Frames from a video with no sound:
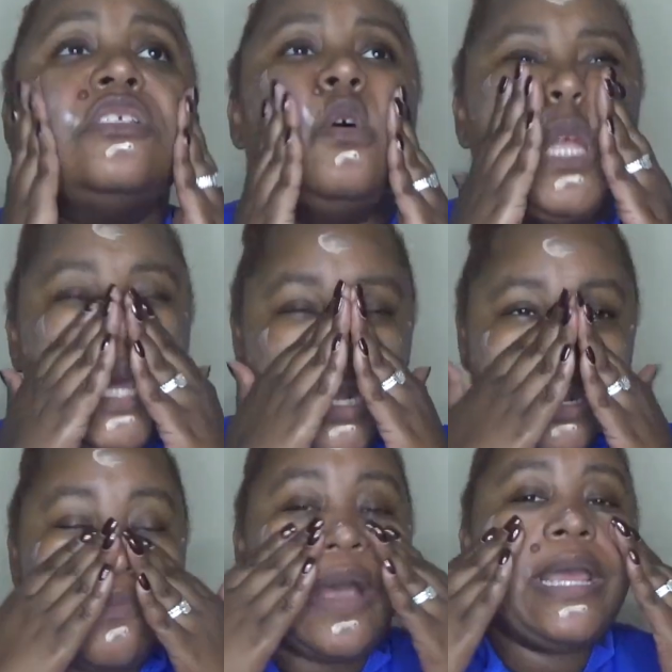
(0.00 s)
So that
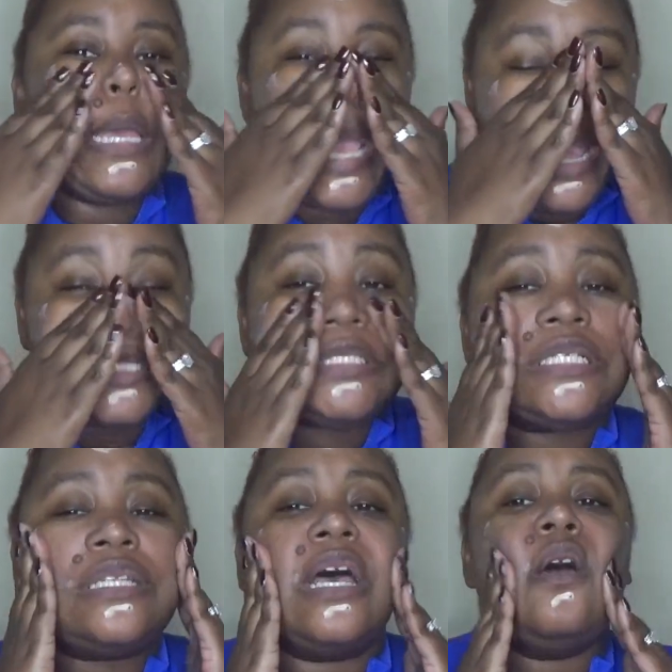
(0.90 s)
white cast
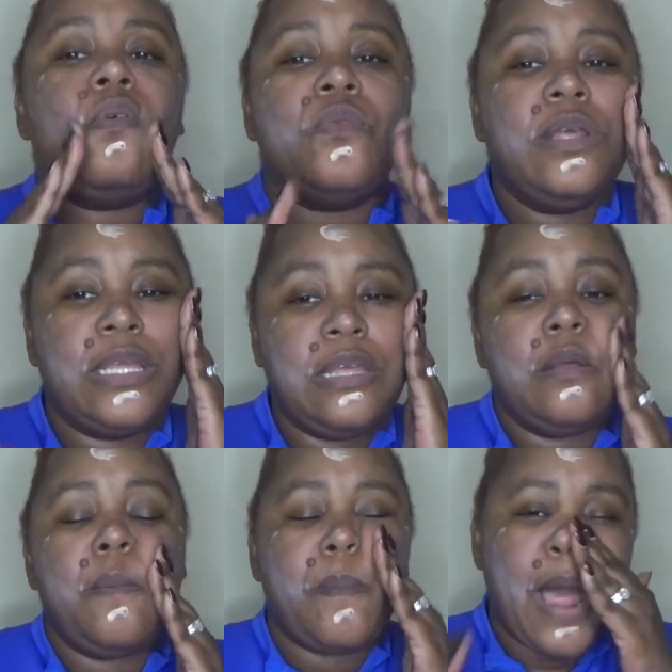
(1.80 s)
is not
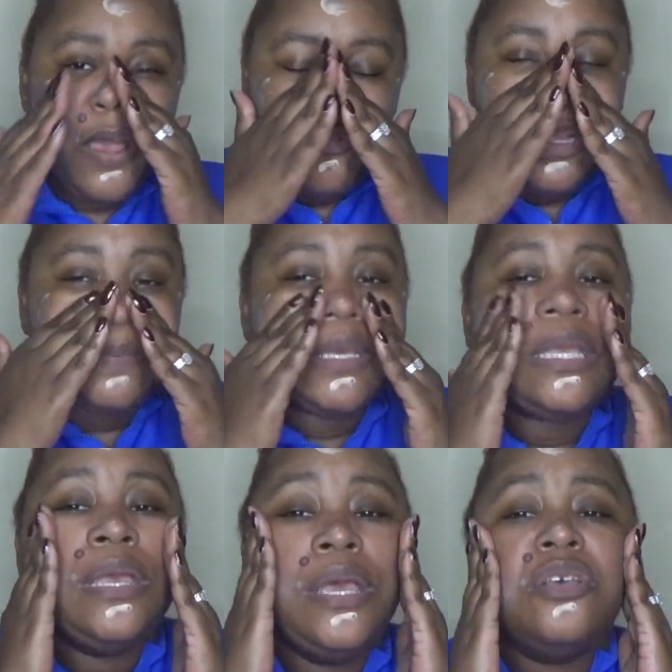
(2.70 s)
really bothering
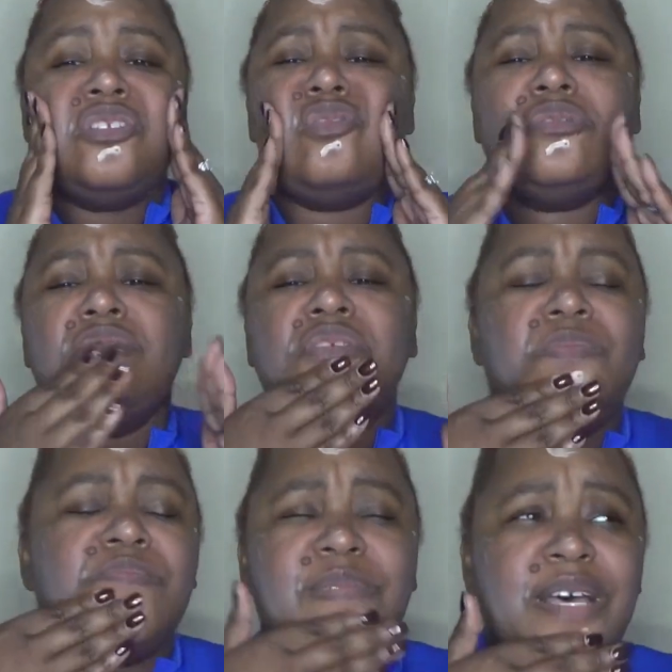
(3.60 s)
me too, too, too
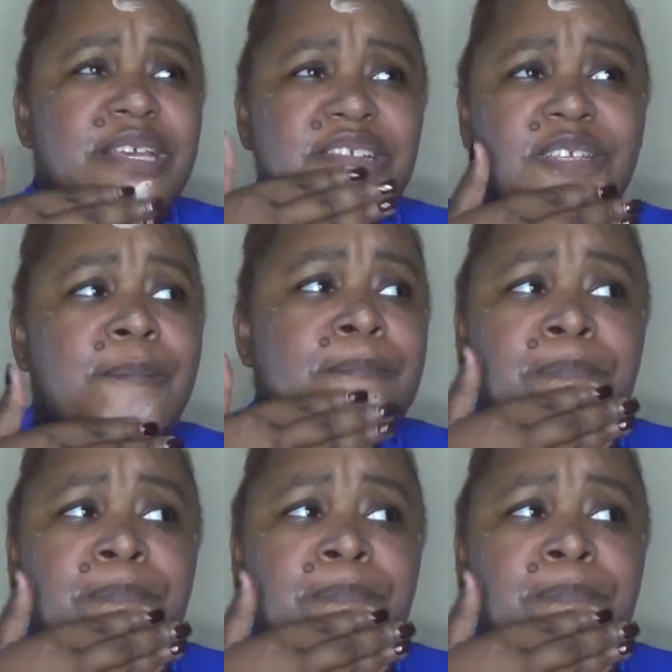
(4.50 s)
much.